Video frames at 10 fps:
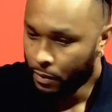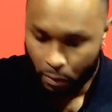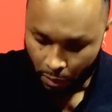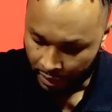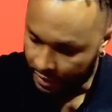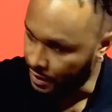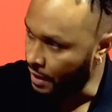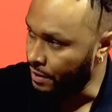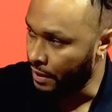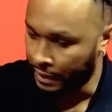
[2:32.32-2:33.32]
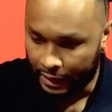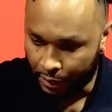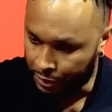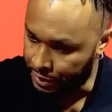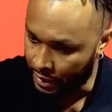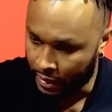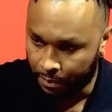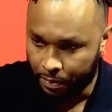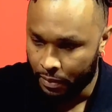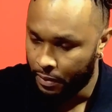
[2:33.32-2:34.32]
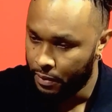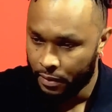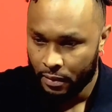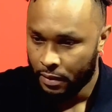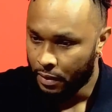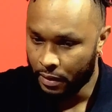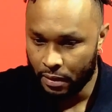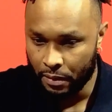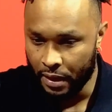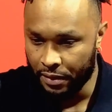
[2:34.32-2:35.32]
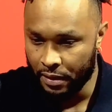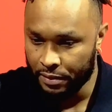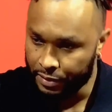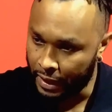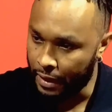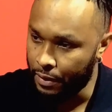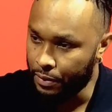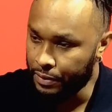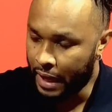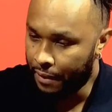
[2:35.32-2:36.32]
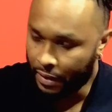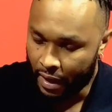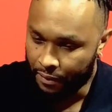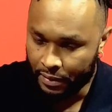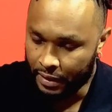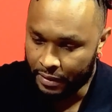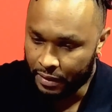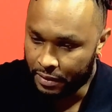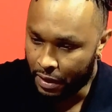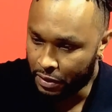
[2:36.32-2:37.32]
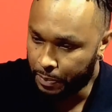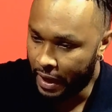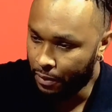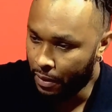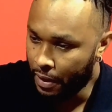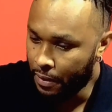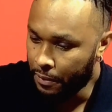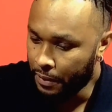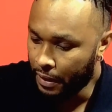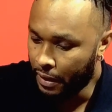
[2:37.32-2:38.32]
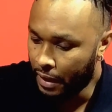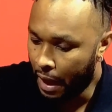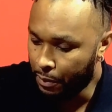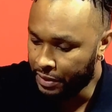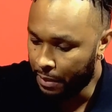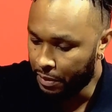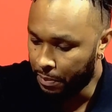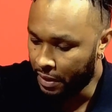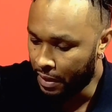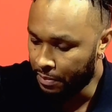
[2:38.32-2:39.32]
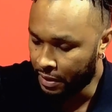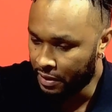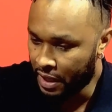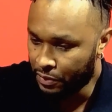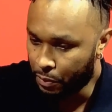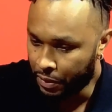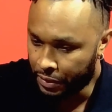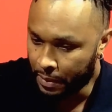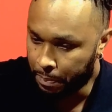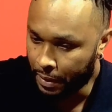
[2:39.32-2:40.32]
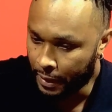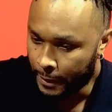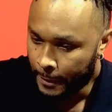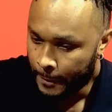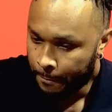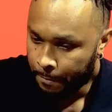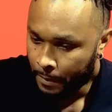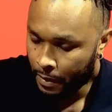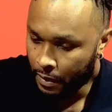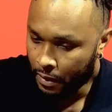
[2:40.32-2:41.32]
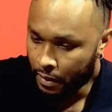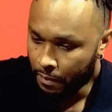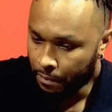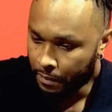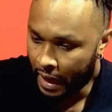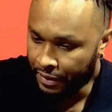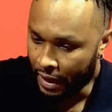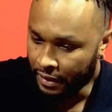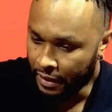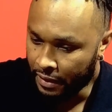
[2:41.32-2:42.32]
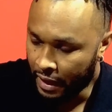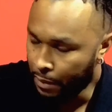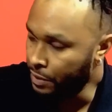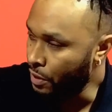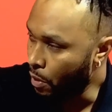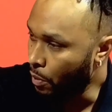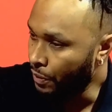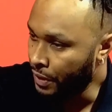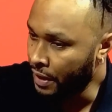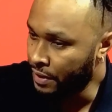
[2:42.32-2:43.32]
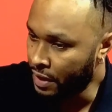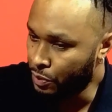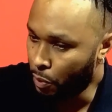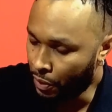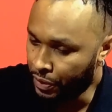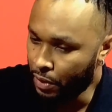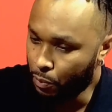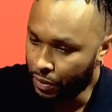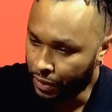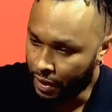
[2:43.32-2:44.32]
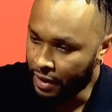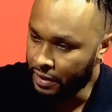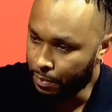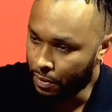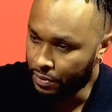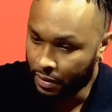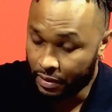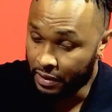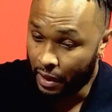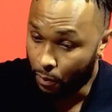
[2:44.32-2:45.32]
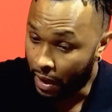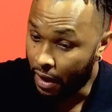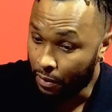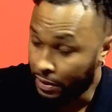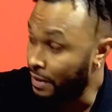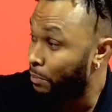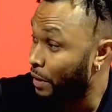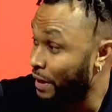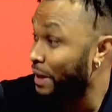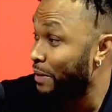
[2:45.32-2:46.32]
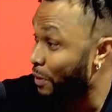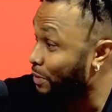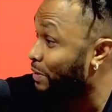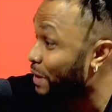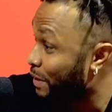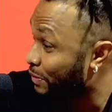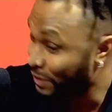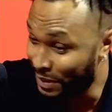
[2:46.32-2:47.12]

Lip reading: organization, leadership, and then sales. I have a decent sales background, and I was able to become successful with it. But at the end of the day, it was all worth it. It's worth it when the customers are just like, wow, you didn't break any of our stuff.